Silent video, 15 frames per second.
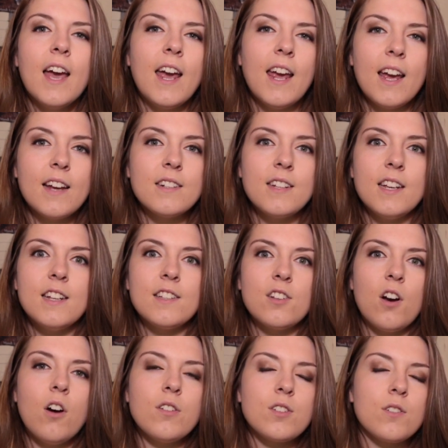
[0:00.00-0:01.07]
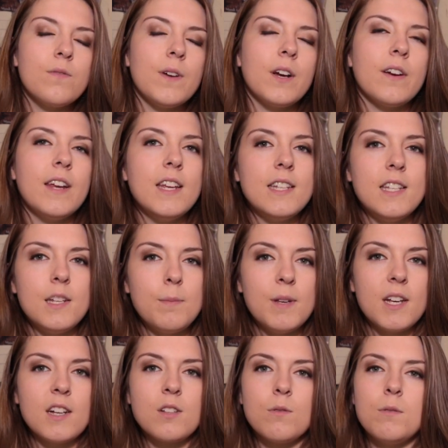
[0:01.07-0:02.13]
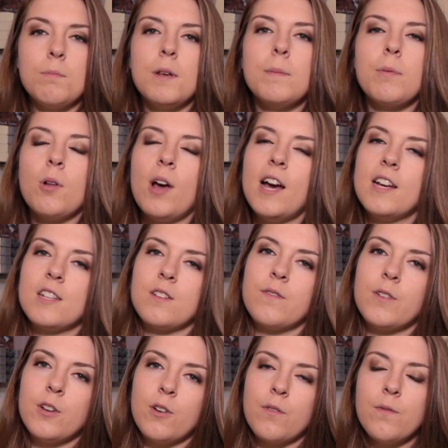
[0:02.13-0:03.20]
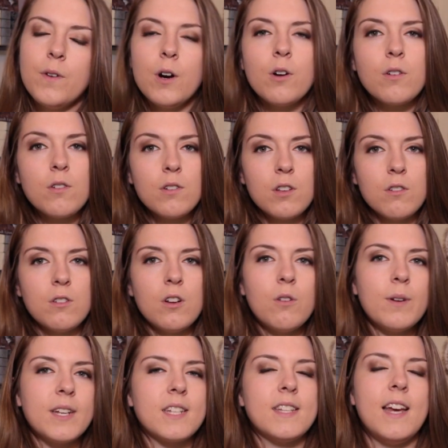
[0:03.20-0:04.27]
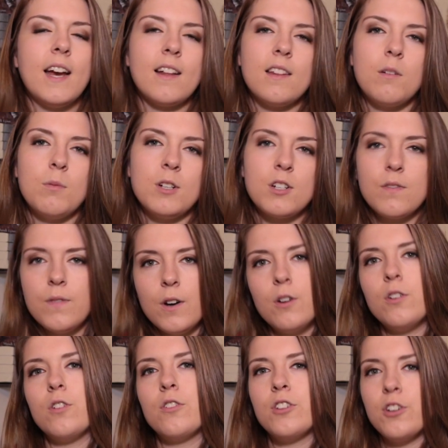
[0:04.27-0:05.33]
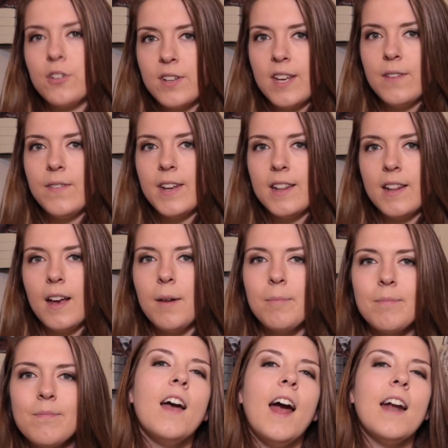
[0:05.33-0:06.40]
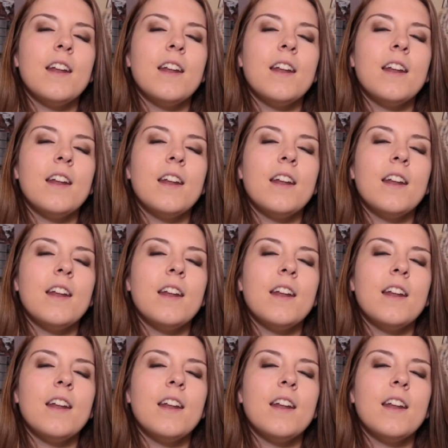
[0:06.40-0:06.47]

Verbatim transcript: and it's also very easy because when people ask for your photo, you know exactly which photo you're giving them.